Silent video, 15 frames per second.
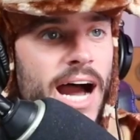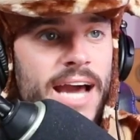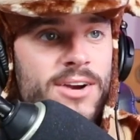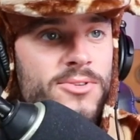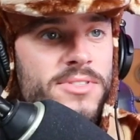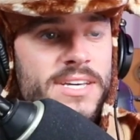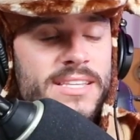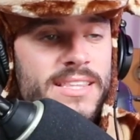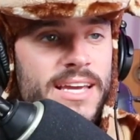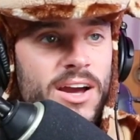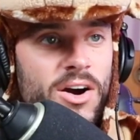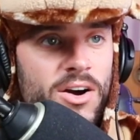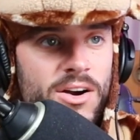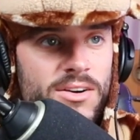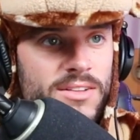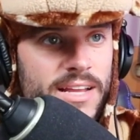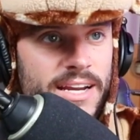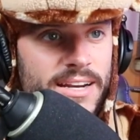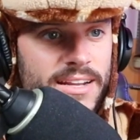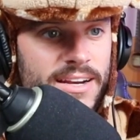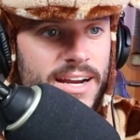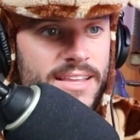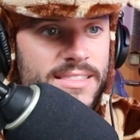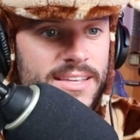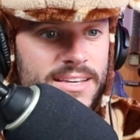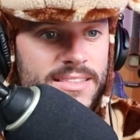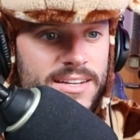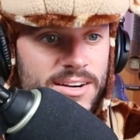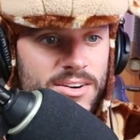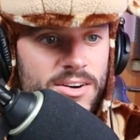I don't think they are, Landon. I think
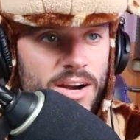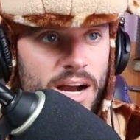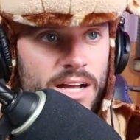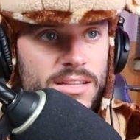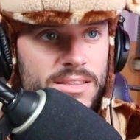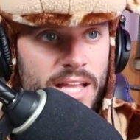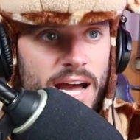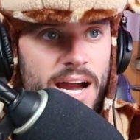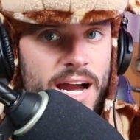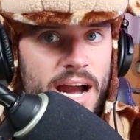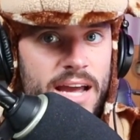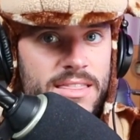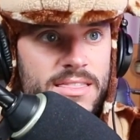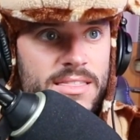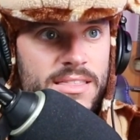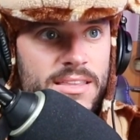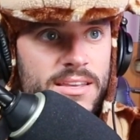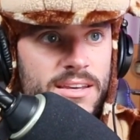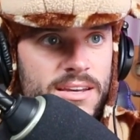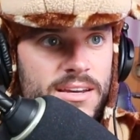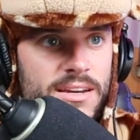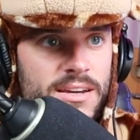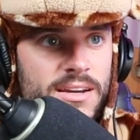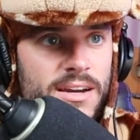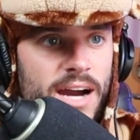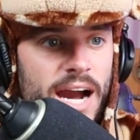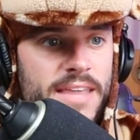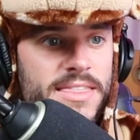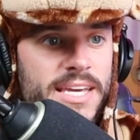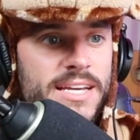they're alive.
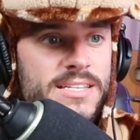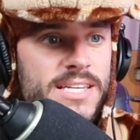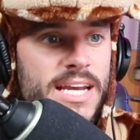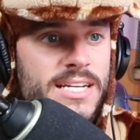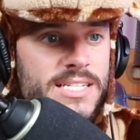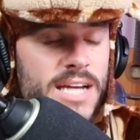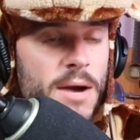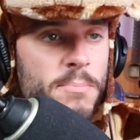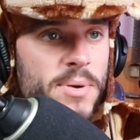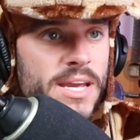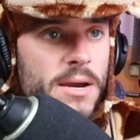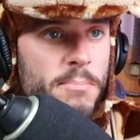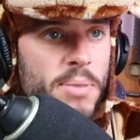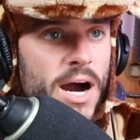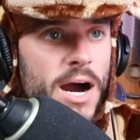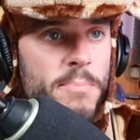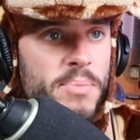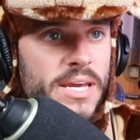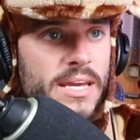I think it's like dumping a puppy.